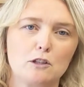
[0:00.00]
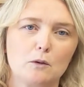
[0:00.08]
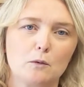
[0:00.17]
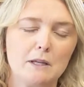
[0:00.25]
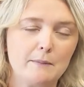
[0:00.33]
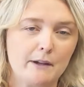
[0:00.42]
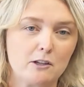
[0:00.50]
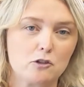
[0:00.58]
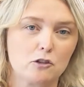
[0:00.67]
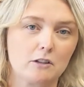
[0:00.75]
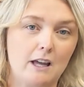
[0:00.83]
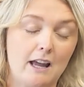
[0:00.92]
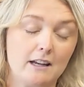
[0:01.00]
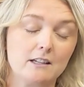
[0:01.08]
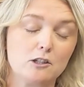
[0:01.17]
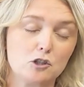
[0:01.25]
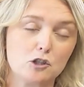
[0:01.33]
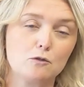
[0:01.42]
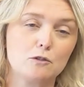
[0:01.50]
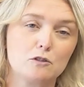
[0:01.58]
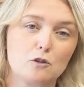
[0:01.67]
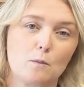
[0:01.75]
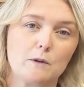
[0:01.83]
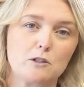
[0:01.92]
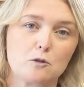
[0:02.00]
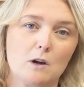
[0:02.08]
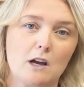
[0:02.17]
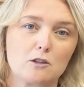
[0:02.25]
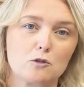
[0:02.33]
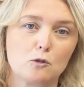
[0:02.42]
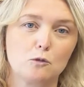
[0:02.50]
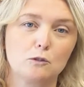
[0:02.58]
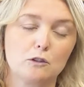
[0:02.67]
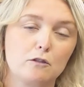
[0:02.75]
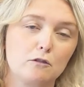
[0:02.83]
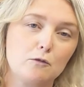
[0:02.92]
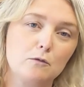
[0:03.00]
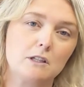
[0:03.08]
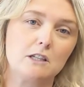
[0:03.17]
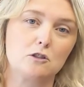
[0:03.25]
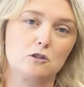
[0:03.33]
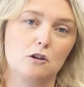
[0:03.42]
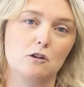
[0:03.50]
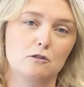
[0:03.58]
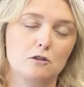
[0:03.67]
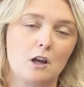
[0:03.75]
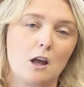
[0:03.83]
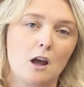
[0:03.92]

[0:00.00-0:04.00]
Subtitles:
that we make sure that any students coming to our school and through these doors